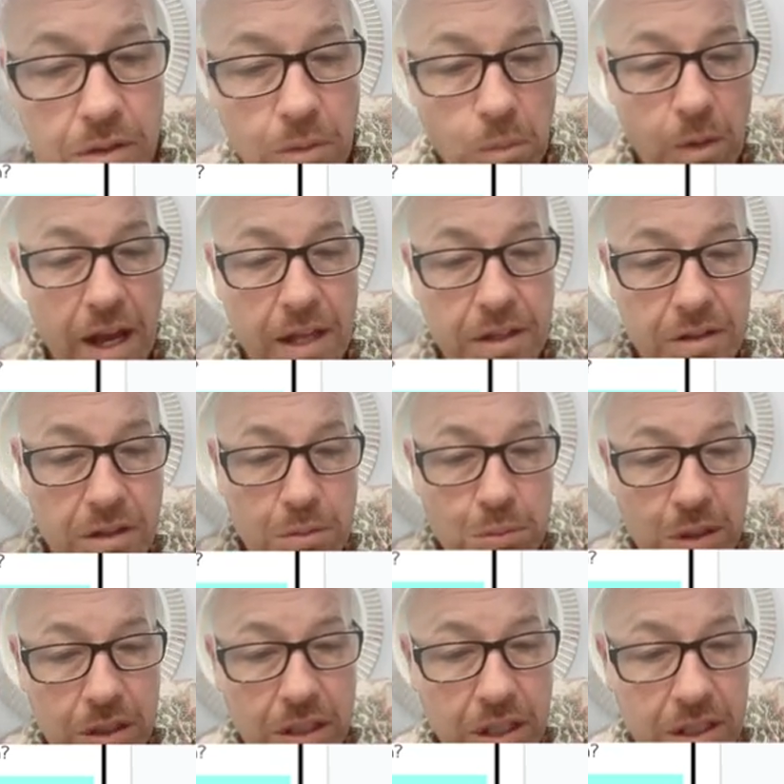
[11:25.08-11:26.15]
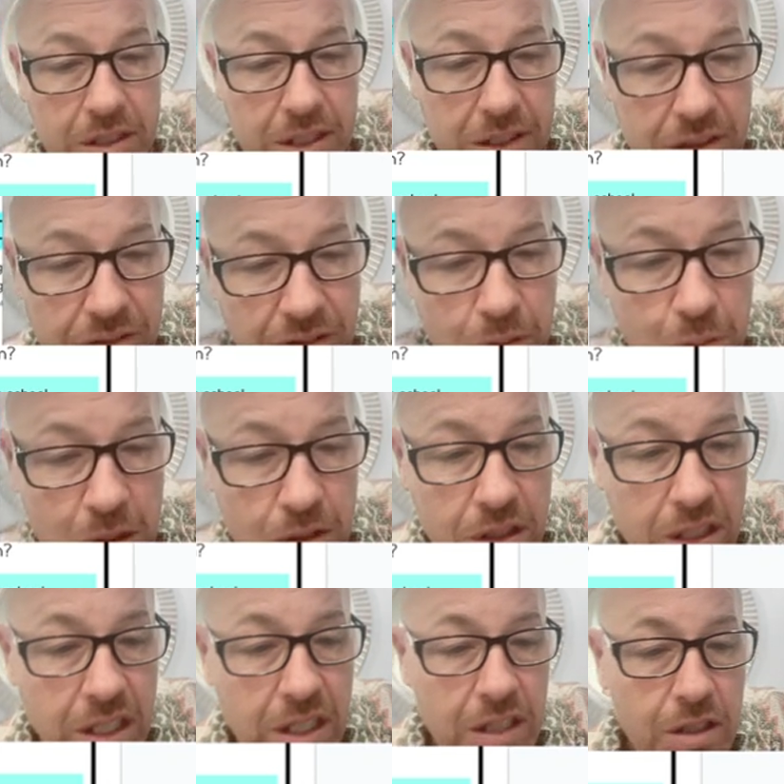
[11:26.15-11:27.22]
rather than building a sense of
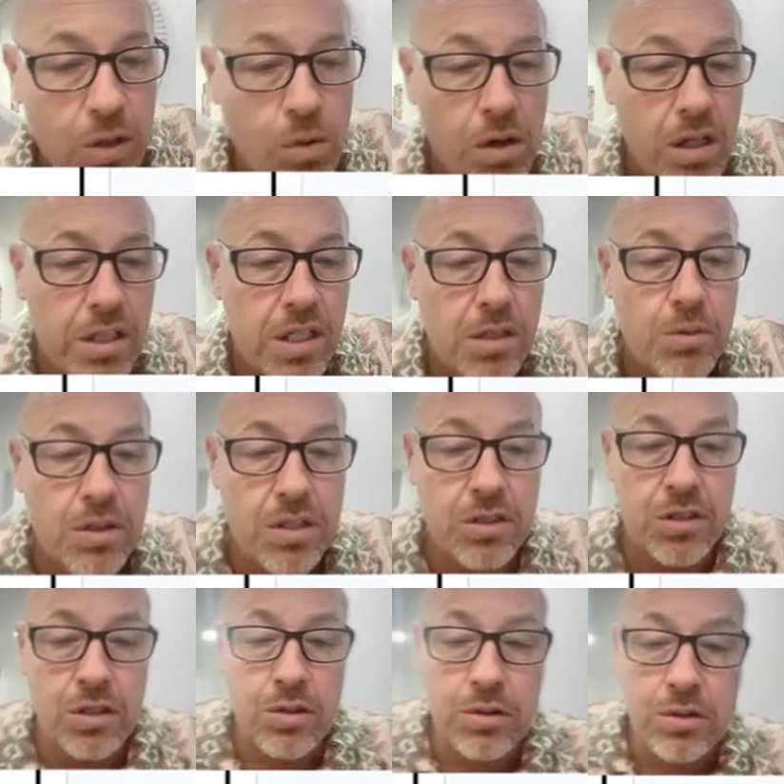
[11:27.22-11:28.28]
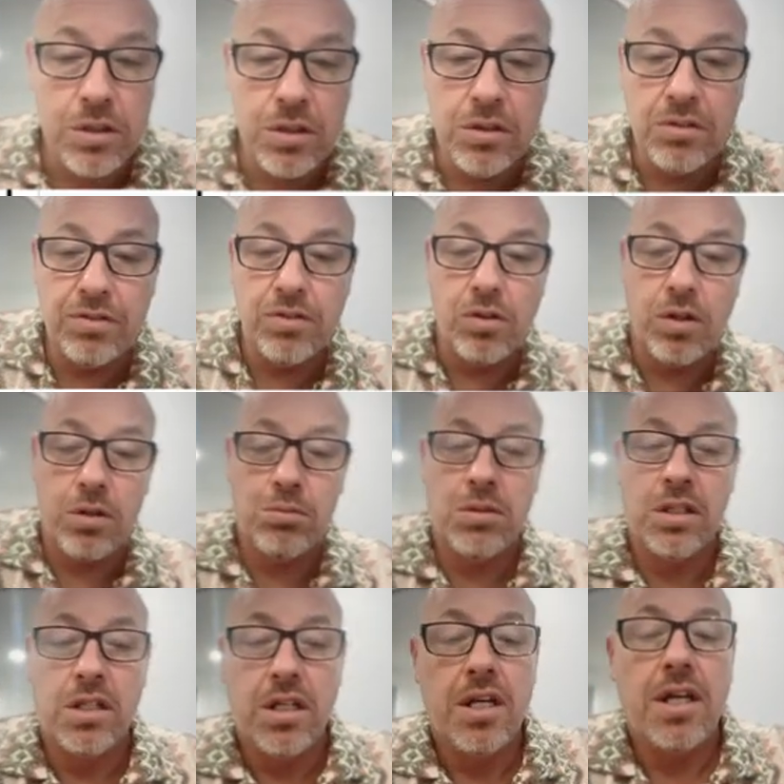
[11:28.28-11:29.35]
community and quality with a school uniform,
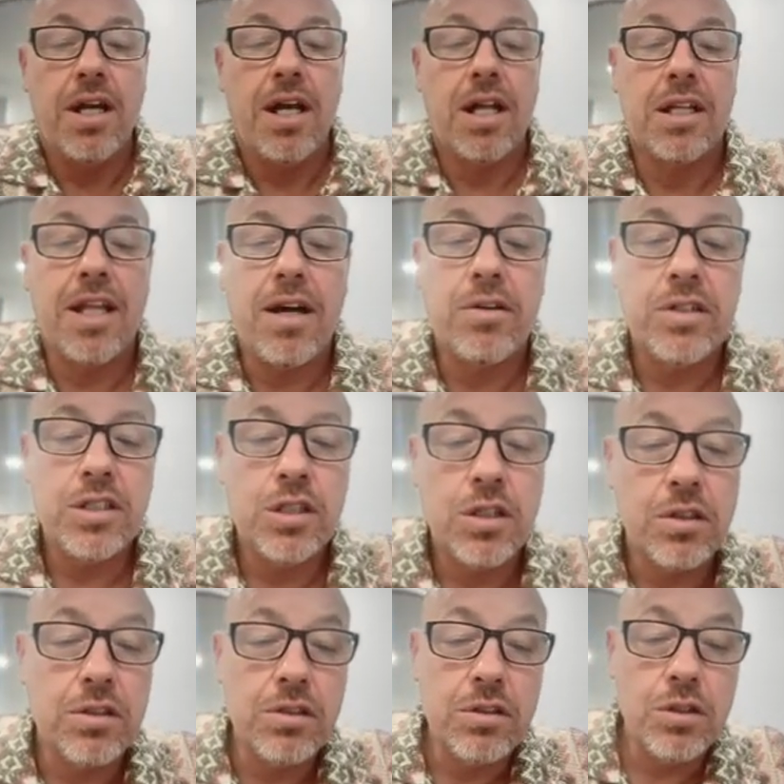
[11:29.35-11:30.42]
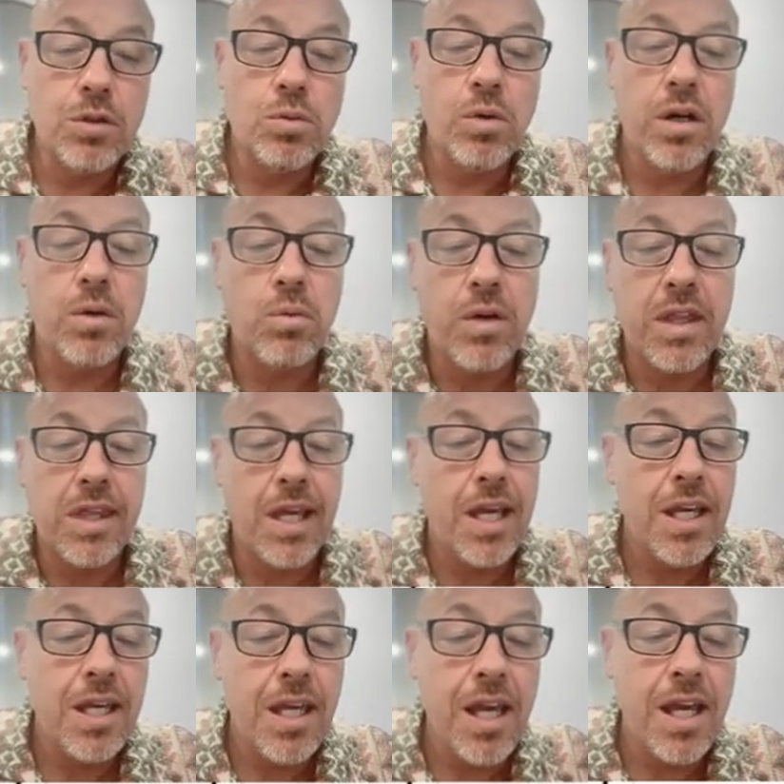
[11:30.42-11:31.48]
allowing children to wear what they
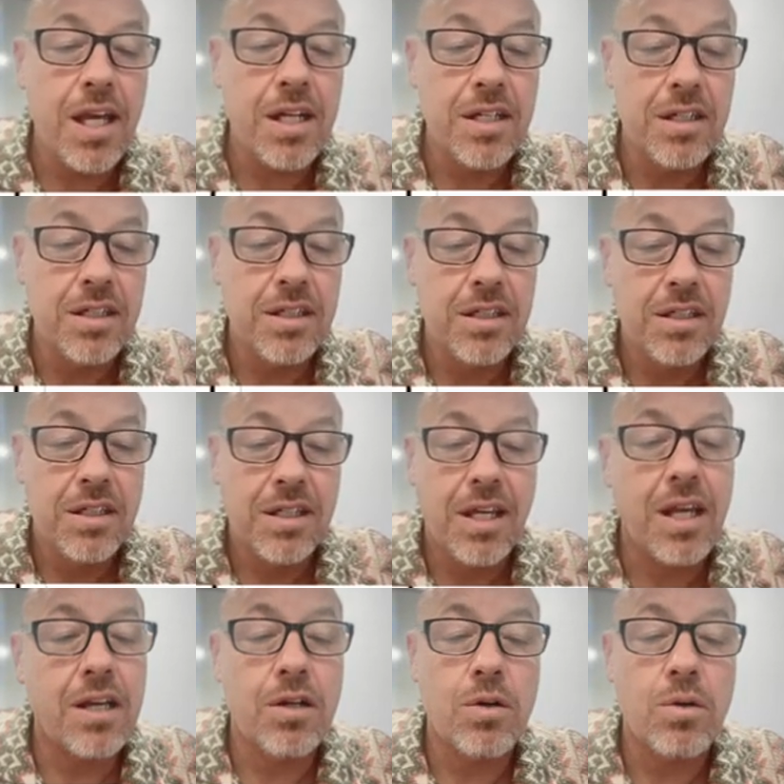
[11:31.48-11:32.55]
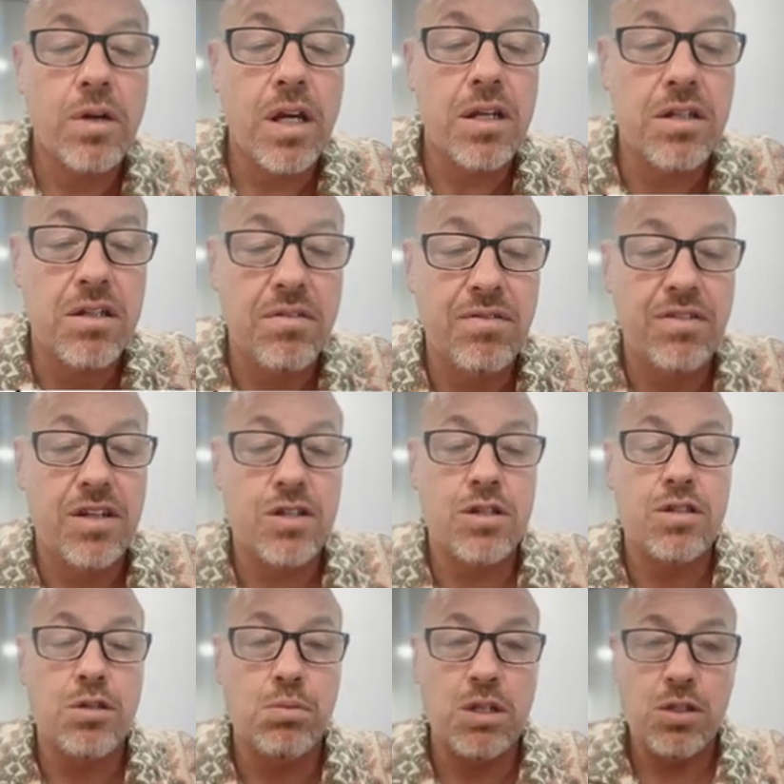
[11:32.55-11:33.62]
can create
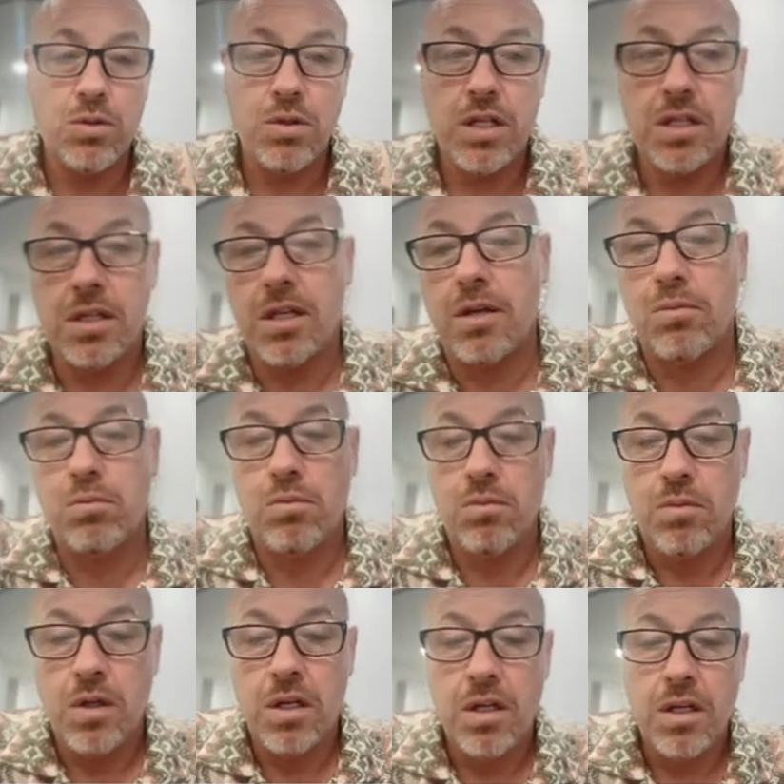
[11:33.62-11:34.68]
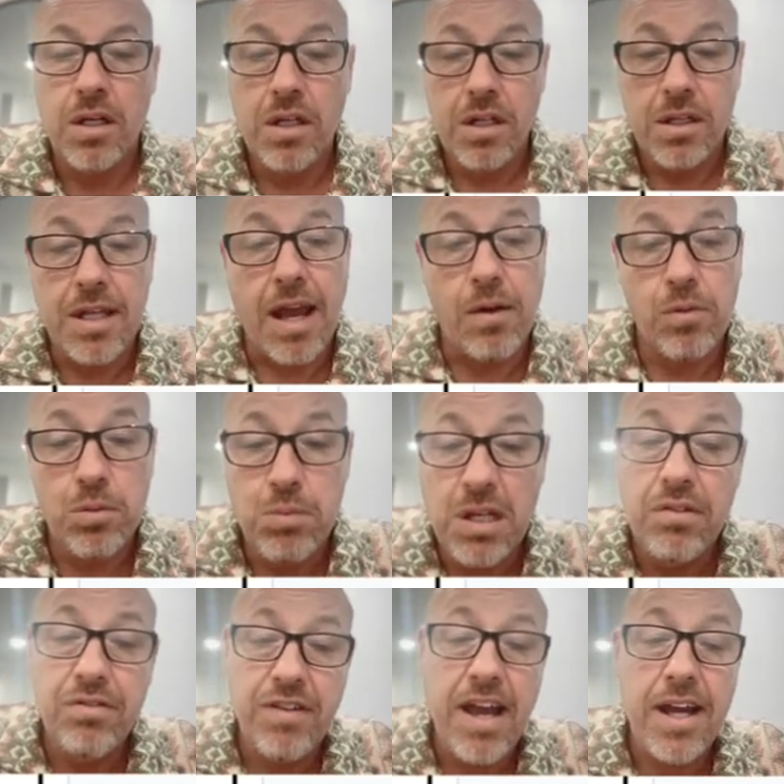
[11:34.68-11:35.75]
divisions between them. That would be
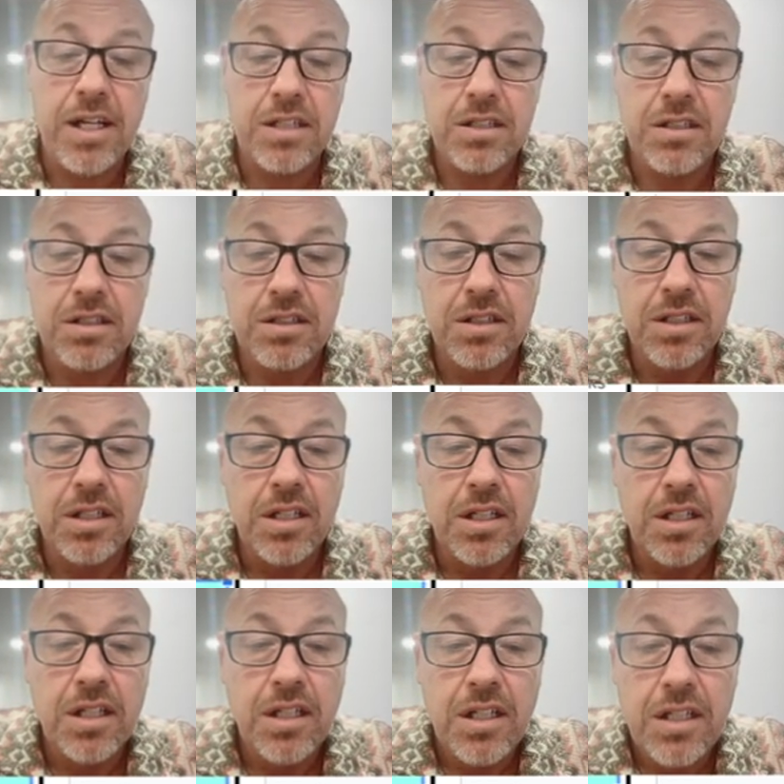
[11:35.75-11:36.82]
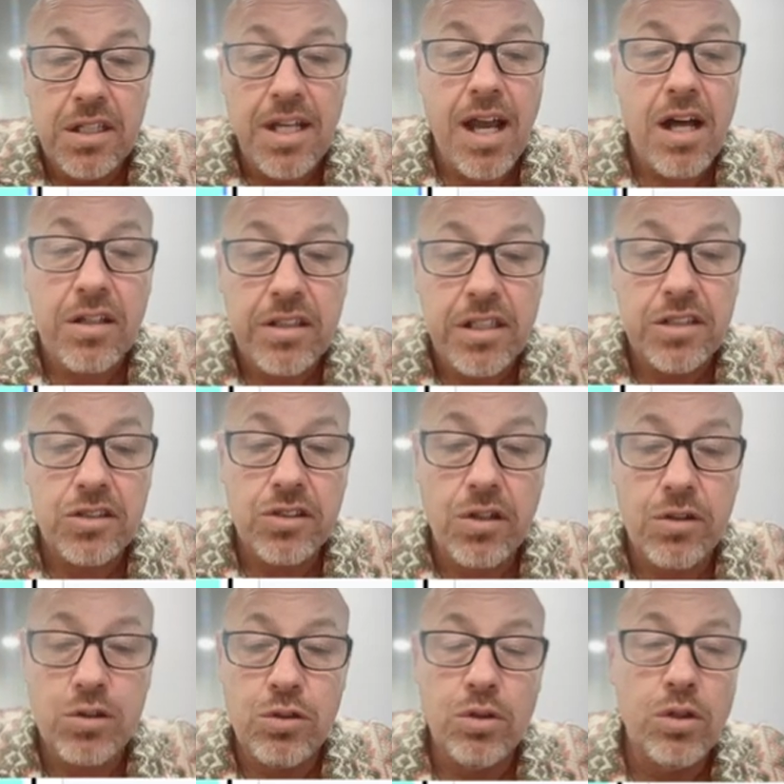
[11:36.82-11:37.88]
a fact. Now, let's go
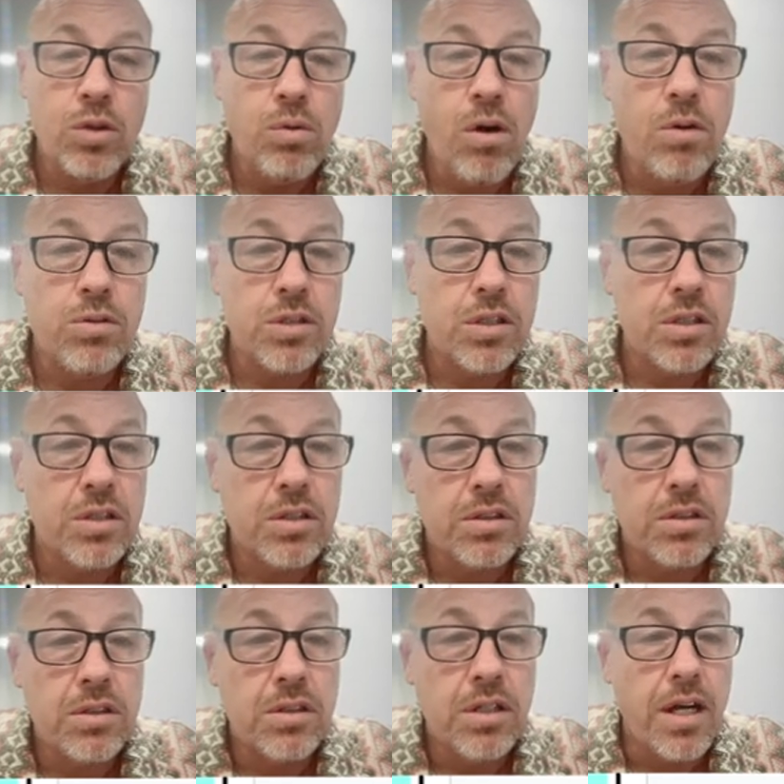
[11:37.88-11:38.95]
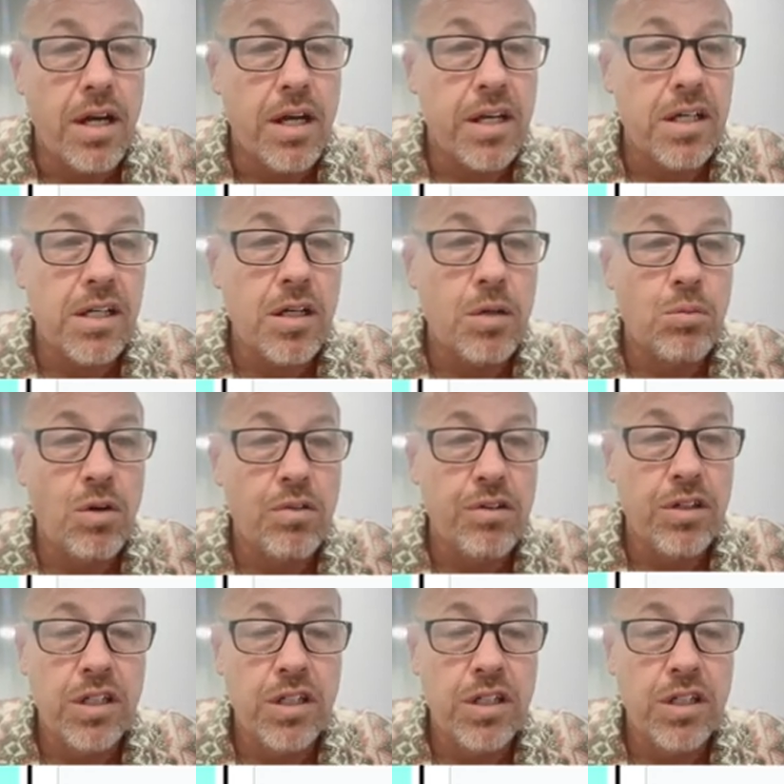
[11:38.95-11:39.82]
to a quote. I'm going to come over